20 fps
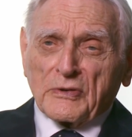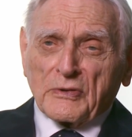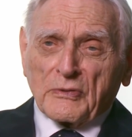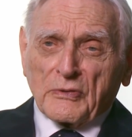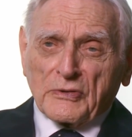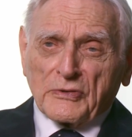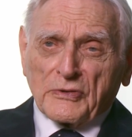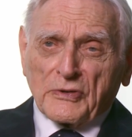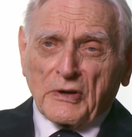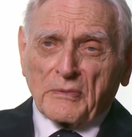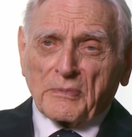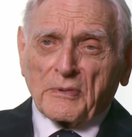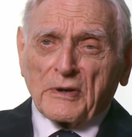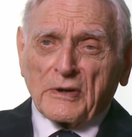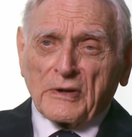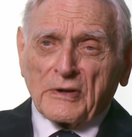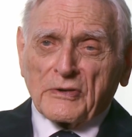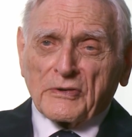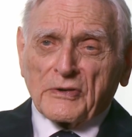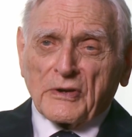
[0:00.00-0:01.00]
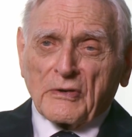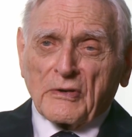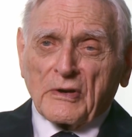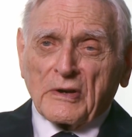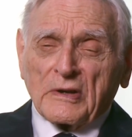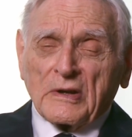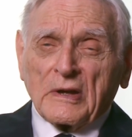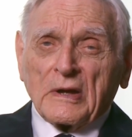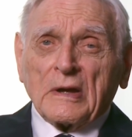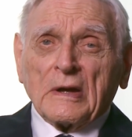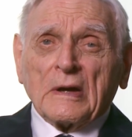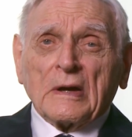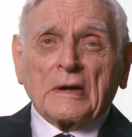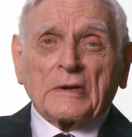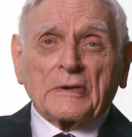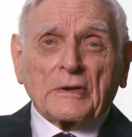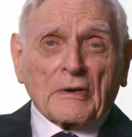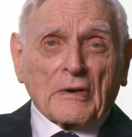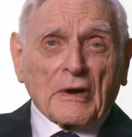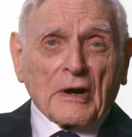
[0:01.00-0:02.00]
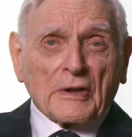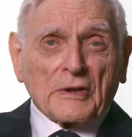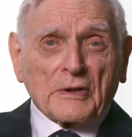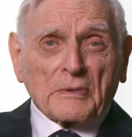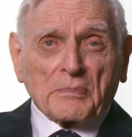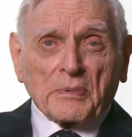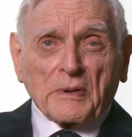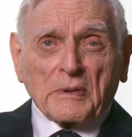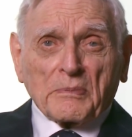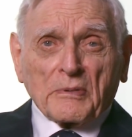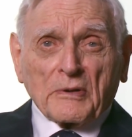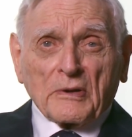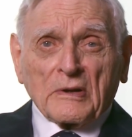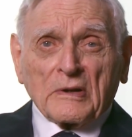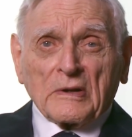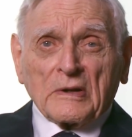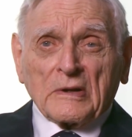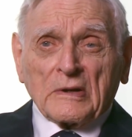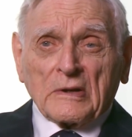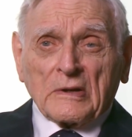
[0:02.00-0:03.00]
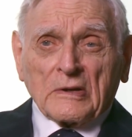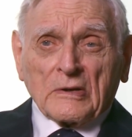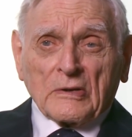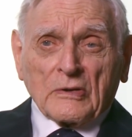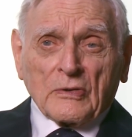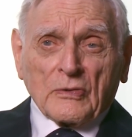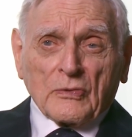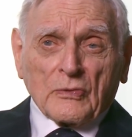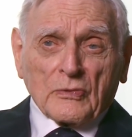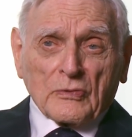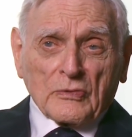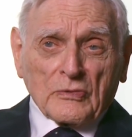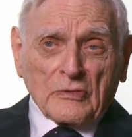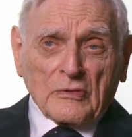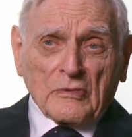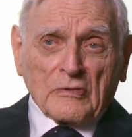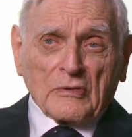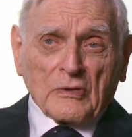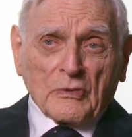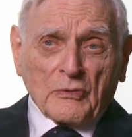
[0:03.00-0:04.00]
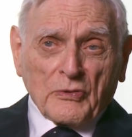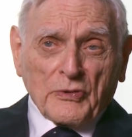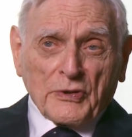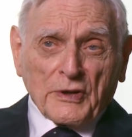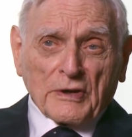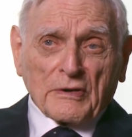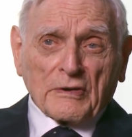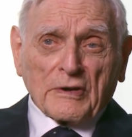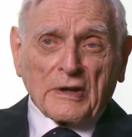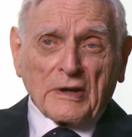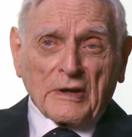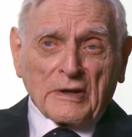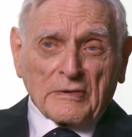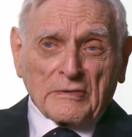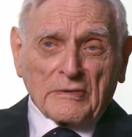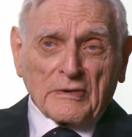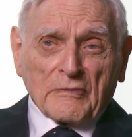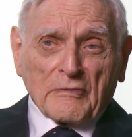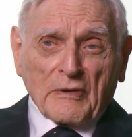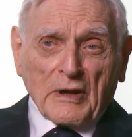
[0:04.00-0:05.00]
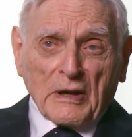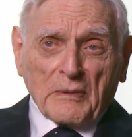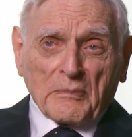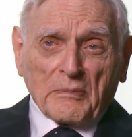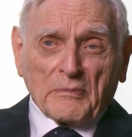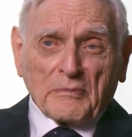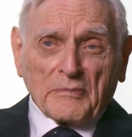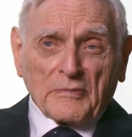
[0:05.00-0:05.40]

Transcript: to interpret and so on. There are other people who do theory and develop